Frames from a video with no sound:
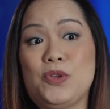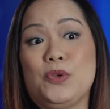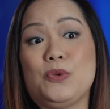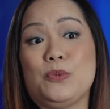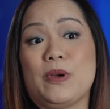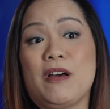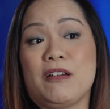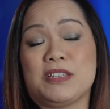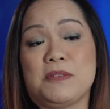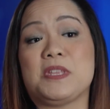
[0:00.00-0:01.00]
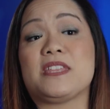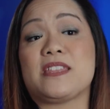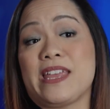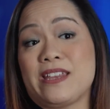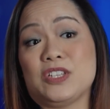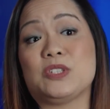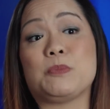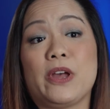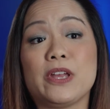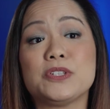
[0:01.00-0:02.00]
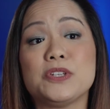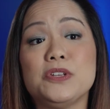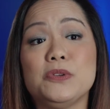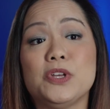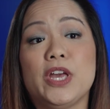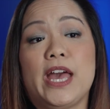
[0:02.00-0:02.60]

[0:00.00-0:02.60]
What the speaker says: who are something that they can aspire to,